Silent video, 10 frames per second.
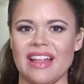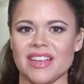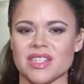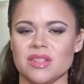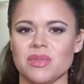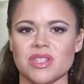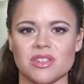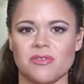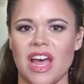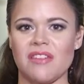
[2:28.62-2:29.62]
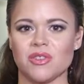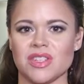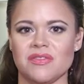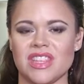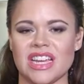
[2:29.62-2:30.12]
Alex to be
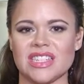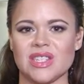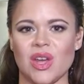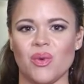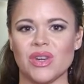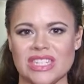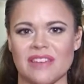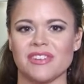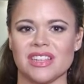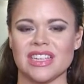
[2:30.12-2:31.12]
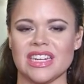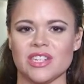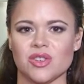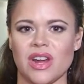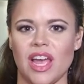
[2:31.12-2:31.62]
survivors of this, so we definitely
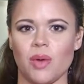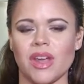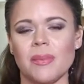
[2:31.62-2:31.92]
need your help.